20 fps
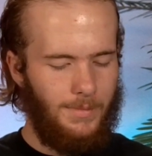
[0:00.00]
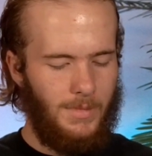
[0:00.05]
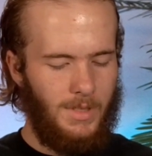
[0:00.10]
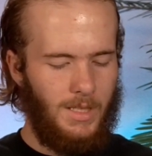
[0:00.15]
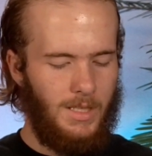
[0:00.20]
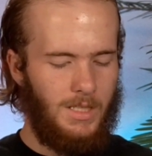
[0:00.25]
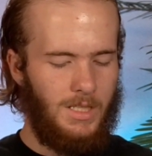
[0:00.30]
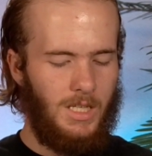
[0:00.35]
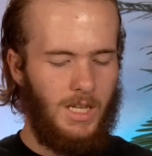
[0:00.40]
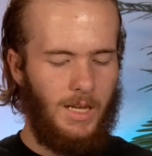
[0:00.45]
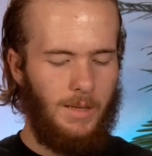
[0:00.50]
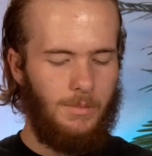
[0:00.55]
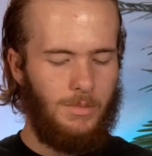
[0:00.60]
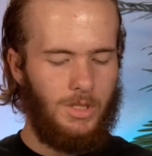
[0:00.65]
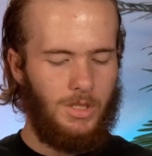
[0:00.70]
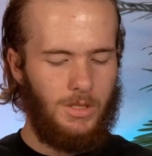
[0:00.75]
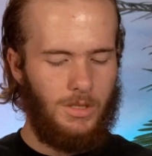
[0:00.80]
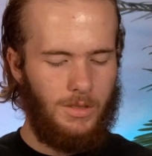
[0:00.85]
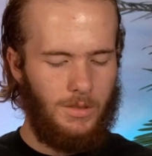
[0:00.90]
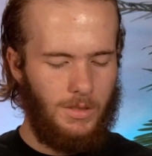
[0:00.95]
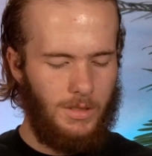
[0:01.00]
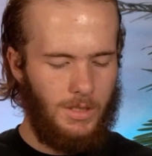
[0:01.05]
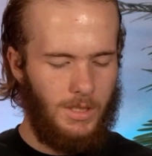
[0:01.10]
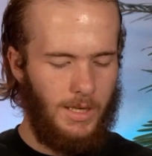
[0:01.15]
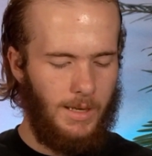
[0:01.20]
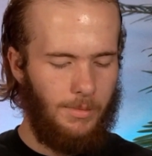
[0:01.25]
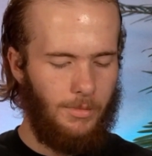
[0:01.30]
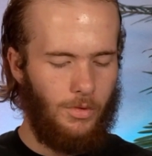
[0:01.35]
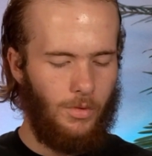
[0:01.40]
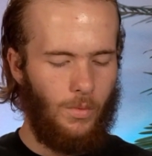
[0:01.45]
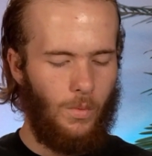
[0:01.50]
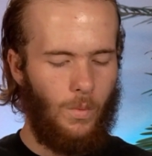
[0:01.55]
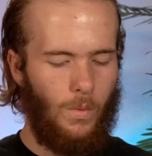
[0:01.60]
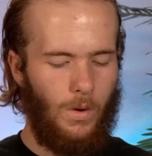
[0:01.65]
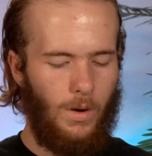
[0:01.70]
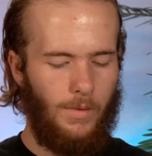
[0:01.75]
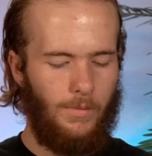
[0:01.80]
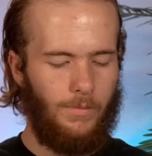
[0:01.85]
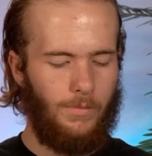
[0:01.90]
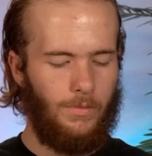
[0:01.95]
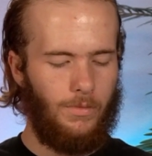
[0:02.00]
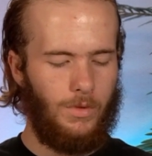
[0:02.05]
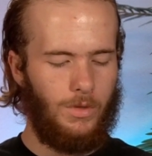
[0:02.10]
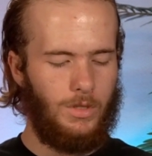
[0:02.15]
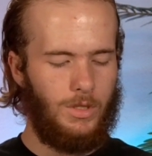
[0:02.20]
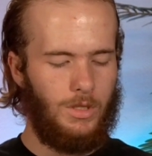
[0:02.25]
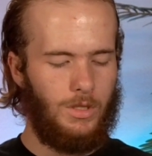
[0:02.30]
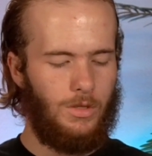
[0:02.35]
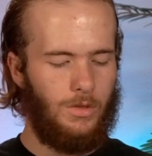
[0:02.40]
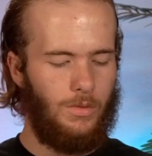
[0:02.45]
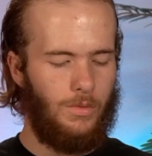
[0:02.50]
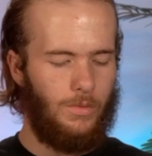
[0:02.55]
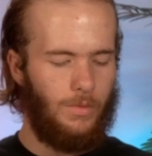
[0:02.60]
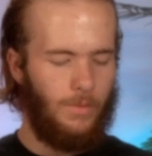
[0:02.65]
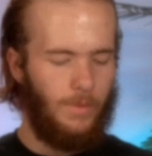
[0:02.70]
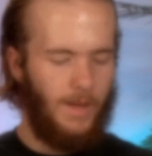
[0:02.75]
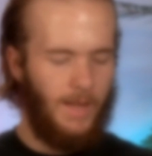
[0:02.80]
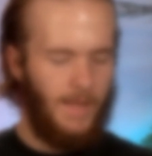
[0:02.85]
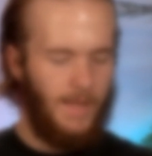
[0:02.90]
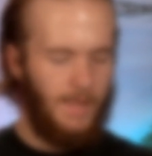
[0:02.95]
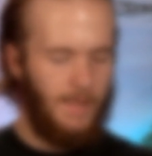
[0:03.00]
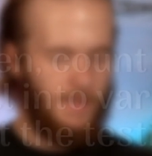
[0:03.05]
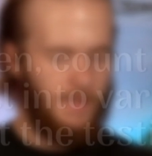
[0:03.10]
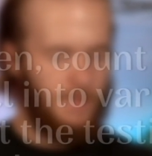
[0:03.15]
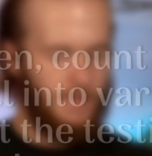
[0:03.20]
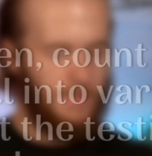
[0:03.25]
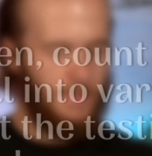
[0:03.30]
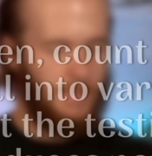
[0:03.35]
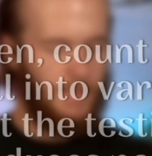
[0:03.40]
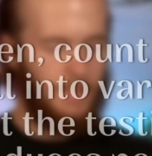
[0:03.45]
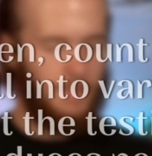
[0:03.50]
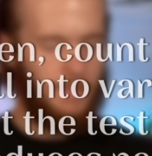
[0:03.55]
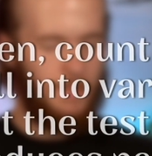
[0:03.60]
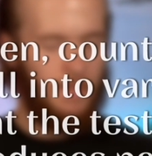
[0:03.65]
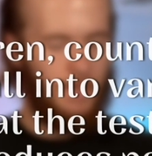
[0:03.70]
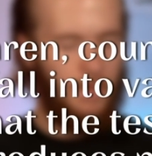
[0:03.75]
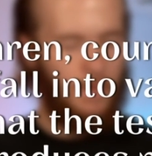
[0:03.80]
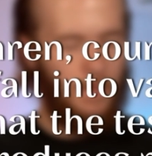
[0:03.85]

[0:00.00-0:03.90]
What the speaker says: In James chapter 1, verses 2 through 8, he says,